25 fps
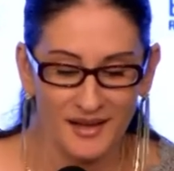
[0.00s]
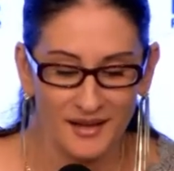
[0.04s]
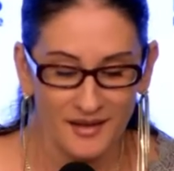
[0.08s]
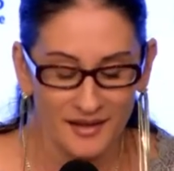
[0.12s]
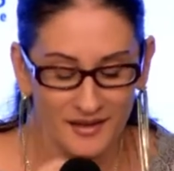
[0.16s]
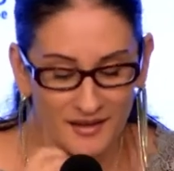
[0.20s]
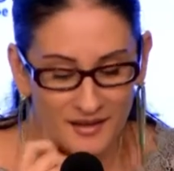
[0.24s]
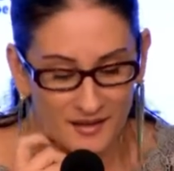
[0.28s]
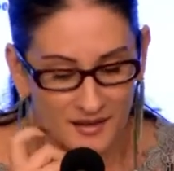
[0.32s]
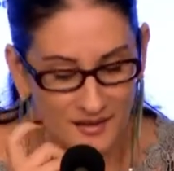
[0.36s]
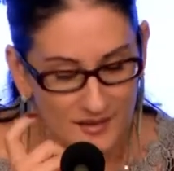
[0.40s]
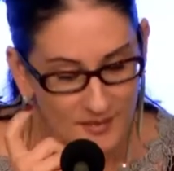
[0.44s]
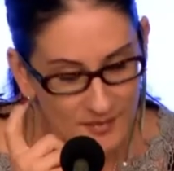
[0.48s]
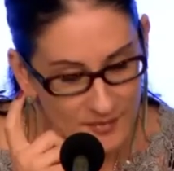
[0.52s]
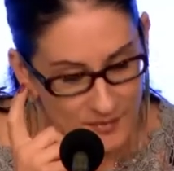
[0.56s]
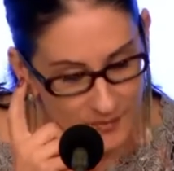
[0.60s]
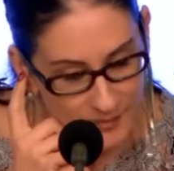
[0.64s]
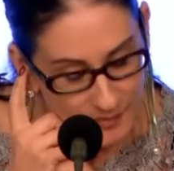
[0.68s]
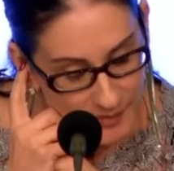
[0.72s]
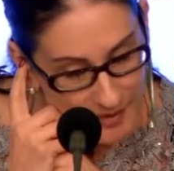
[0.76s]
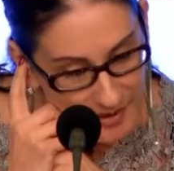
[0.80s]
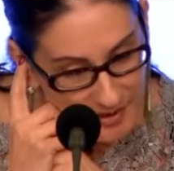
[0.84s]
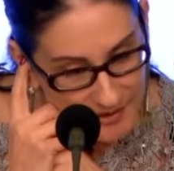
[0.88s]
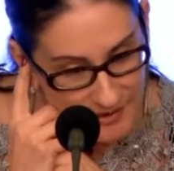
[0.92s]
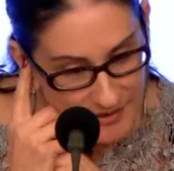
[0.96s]

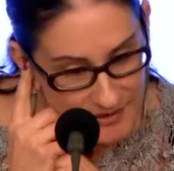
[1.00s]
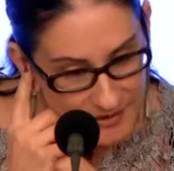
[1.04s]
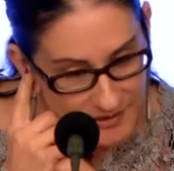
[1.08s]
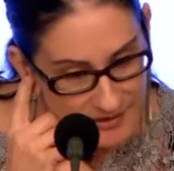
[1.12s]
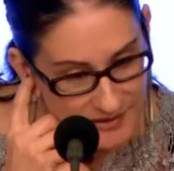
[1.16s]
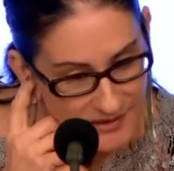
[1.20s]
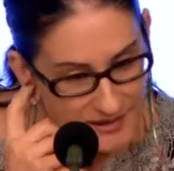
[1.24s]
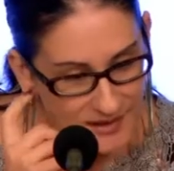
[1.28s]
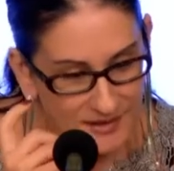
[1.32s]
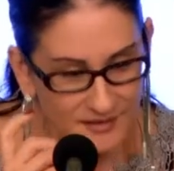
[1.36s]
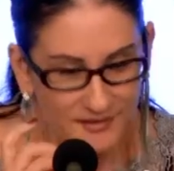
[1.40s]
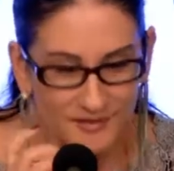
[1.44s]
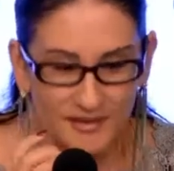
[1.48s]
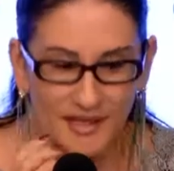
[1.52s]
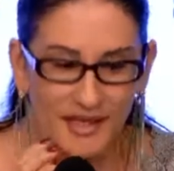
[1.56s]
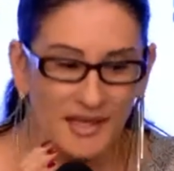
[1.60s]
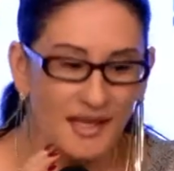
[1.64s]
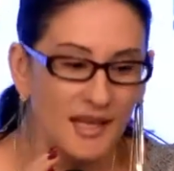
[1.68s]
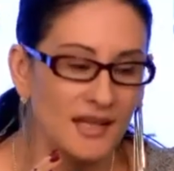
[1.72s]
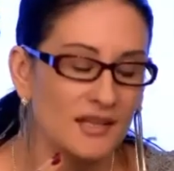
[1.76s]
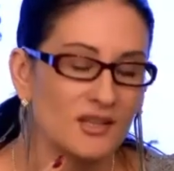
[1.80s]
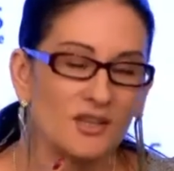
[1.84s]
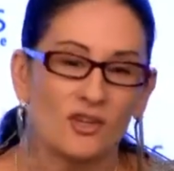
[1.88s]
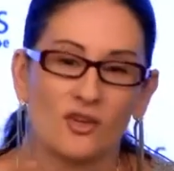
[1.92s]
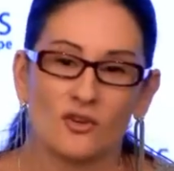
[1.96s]
But they
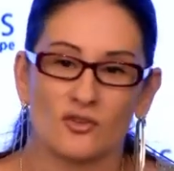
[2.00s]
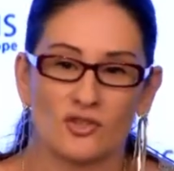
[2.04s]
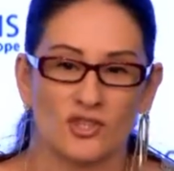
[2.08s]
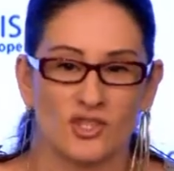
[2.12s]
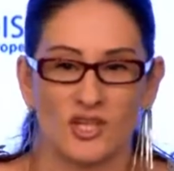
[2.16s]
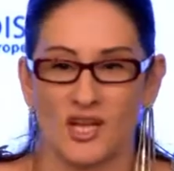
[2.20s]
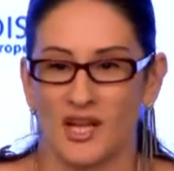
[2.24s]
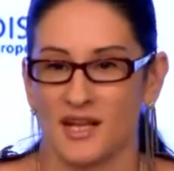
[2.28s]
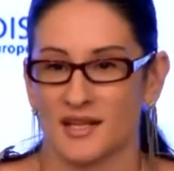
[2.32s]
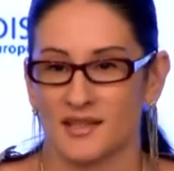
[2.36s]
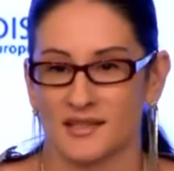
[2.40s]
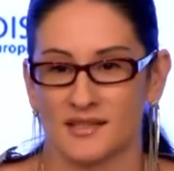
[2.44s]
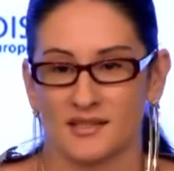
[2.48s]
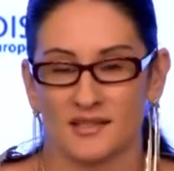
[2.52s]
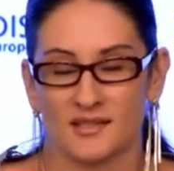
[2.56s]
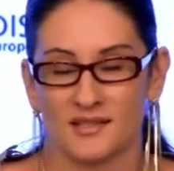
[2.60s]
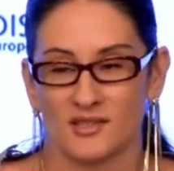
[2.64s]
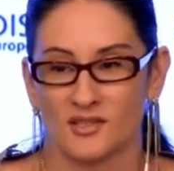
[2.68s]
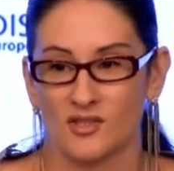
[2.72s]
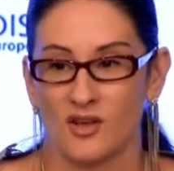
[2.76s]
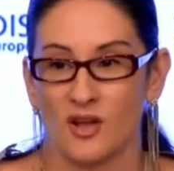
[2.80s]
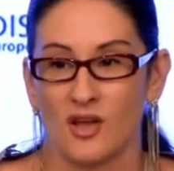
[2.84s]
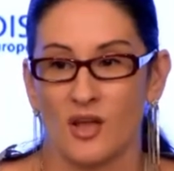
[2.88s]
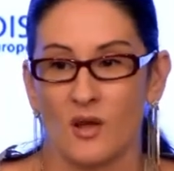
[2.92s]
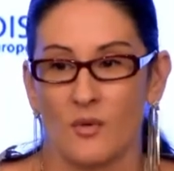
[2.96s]
had no chance.
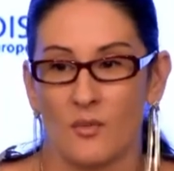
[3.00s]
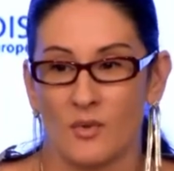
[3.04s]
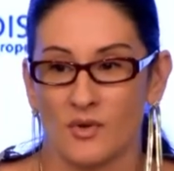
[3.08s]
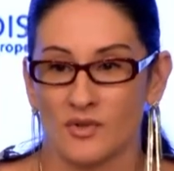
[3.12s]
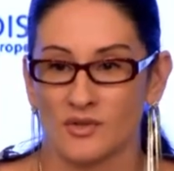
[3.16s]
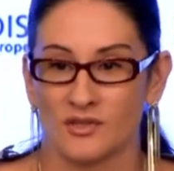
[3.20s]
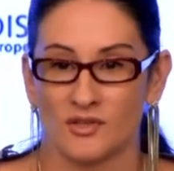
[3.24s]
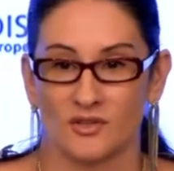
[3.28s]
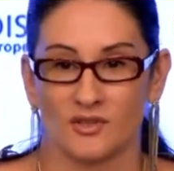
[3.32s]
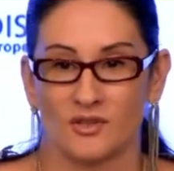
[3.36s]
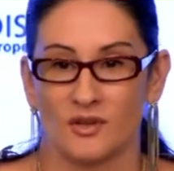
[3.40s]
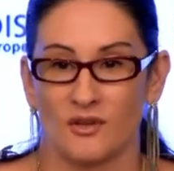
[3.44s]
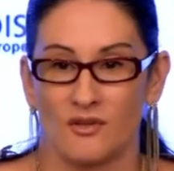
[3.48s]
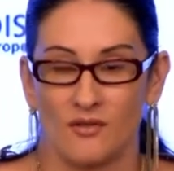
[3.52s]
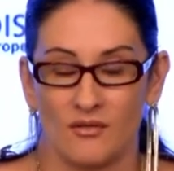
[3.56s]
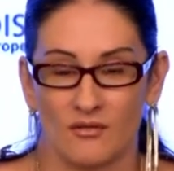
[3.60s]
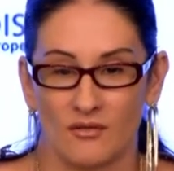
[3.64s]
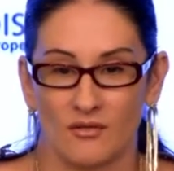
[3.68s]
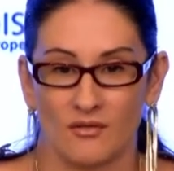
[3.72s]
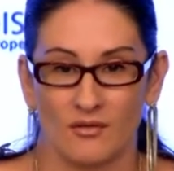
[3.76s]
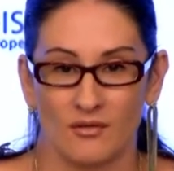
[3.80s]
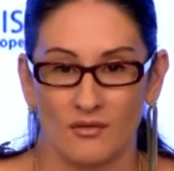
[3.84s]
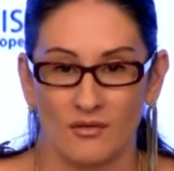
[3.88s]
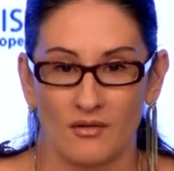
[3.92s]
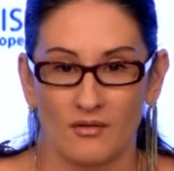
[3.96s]
Zoya was
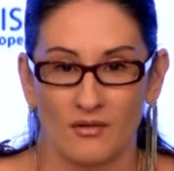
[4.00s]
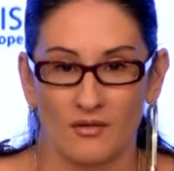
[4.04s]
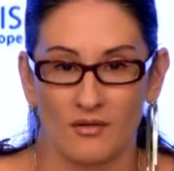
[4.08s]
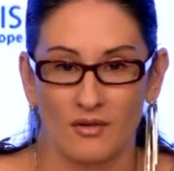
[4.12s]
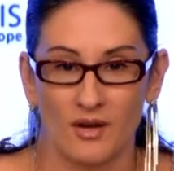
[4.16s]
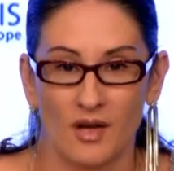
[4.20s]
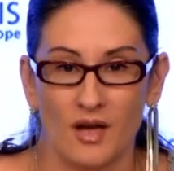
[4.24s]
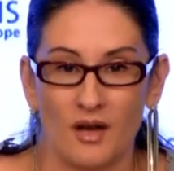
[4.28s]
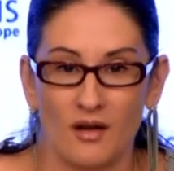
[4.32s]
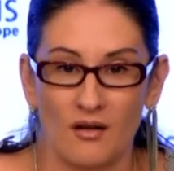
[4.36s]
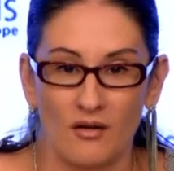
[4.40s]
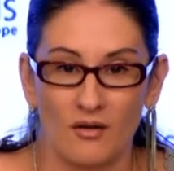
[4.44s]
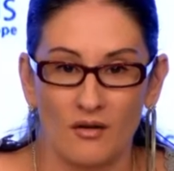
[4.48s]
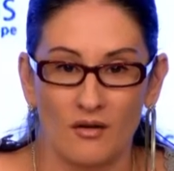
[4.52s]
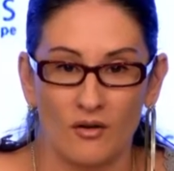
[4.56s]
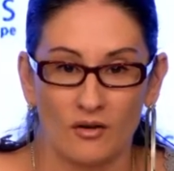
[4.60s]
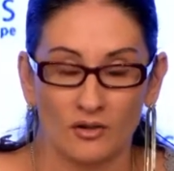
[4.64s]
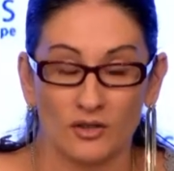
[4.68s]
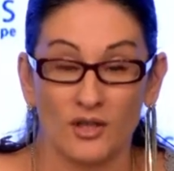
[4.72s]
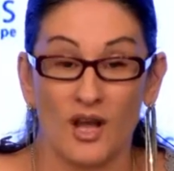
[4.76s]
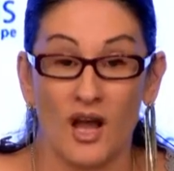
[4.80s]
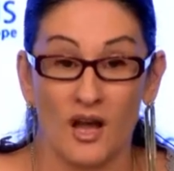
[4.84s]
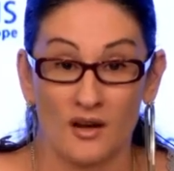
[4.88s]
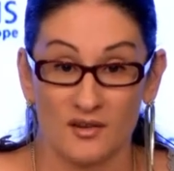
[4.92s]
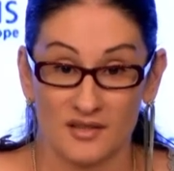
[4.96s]

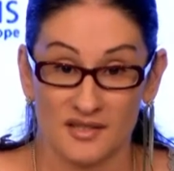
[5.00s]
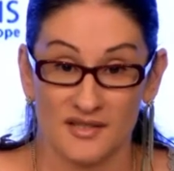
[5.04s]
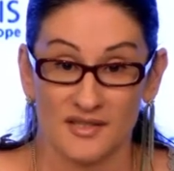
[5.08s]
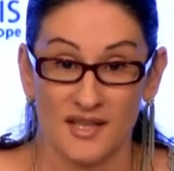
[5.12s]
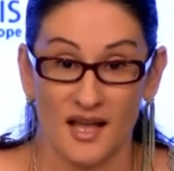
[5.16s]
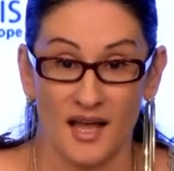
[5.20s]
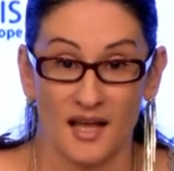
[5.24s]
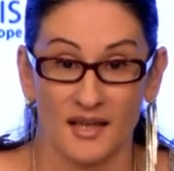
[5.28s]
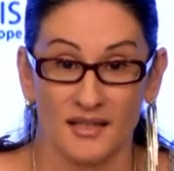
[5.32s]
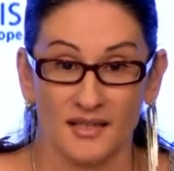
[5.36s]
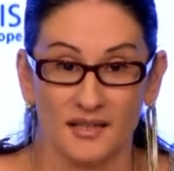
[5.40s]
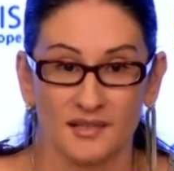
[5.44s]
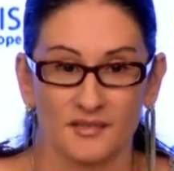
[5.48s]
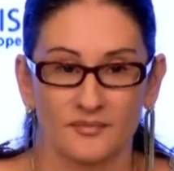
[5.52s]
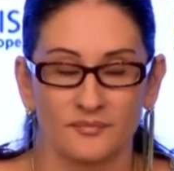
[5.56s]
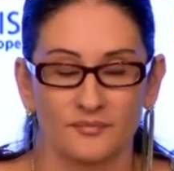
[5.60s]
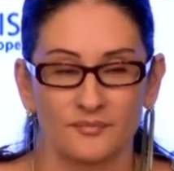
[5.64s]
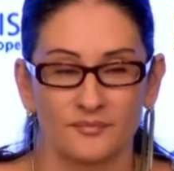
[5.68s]
on our side.